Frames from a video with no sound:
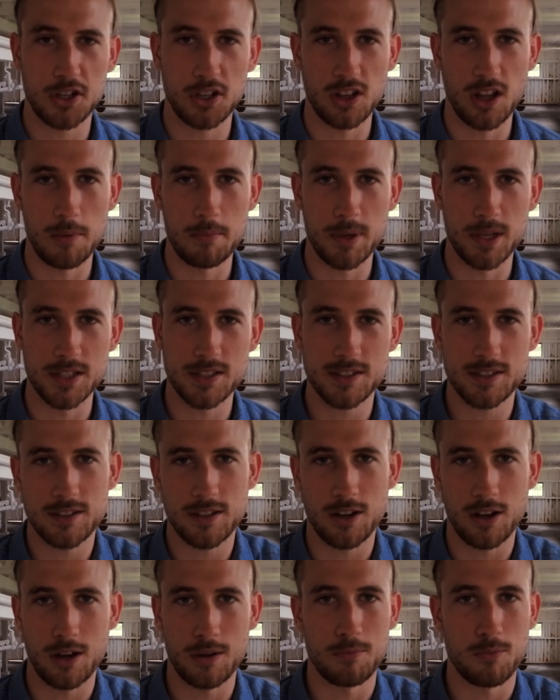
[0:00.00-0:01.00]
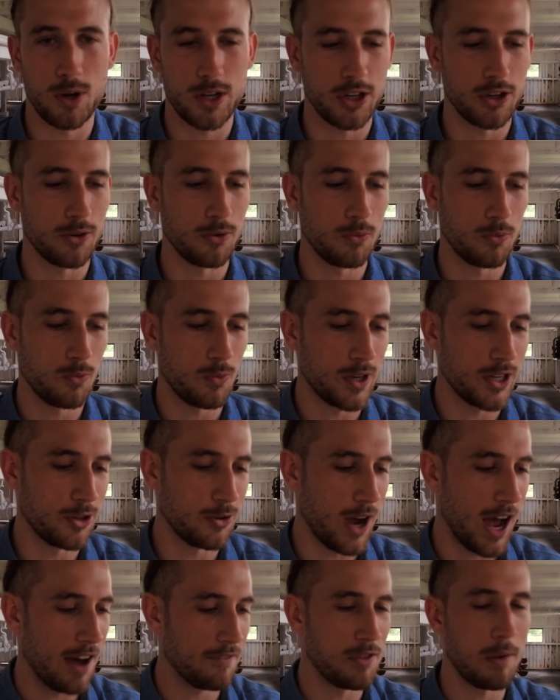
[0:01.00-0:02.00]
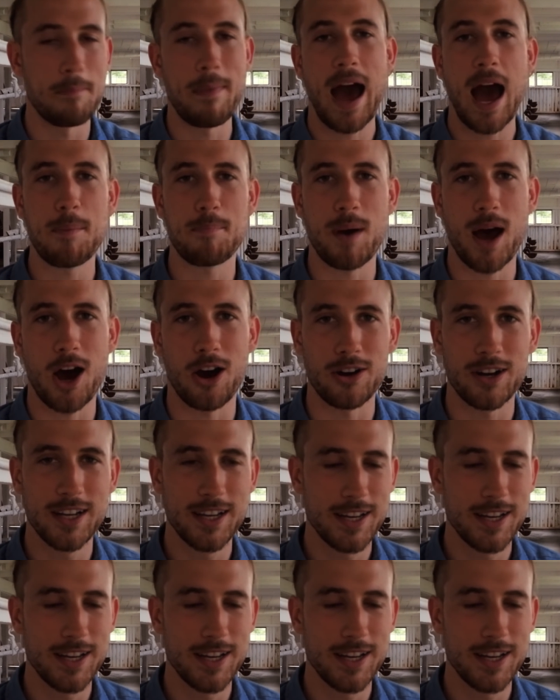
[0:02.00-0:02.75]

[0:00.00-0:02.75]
Columbus when you have the map out.